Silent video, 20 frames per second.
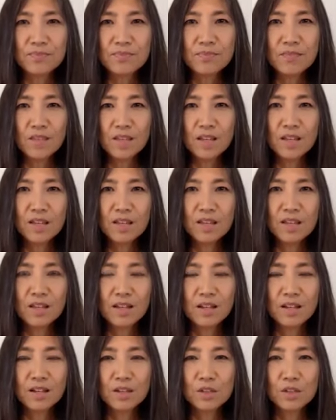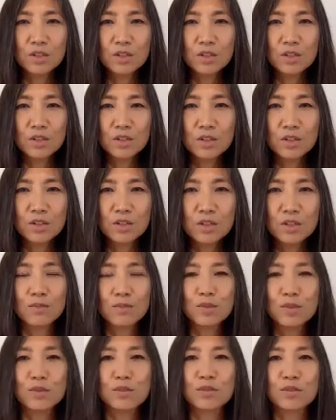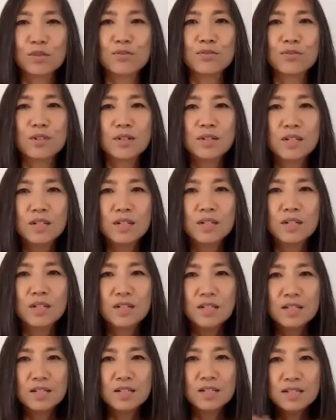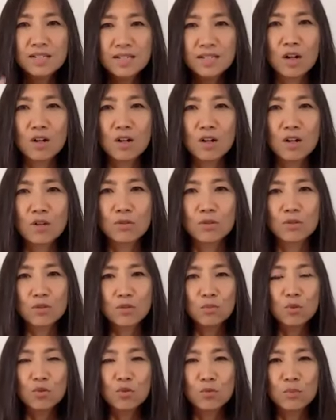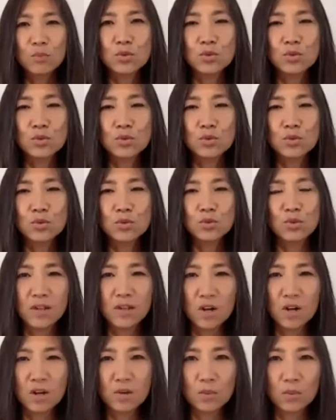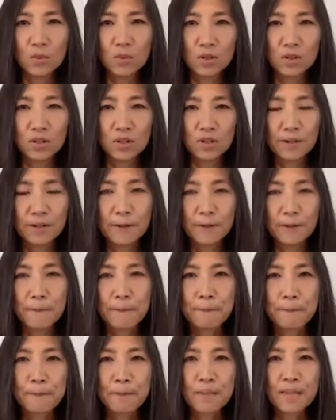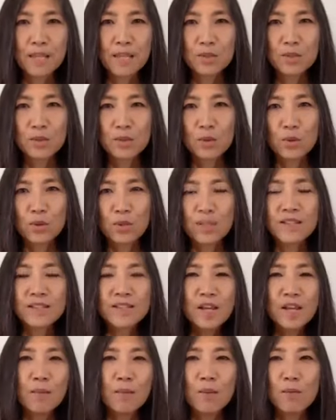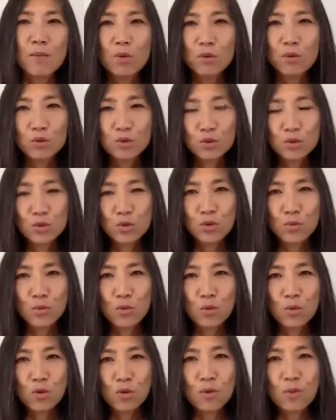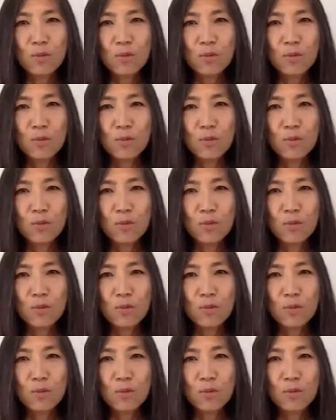And I do it in the forms of sound, movement, and also in artwork. So in time, I'm going to show you more.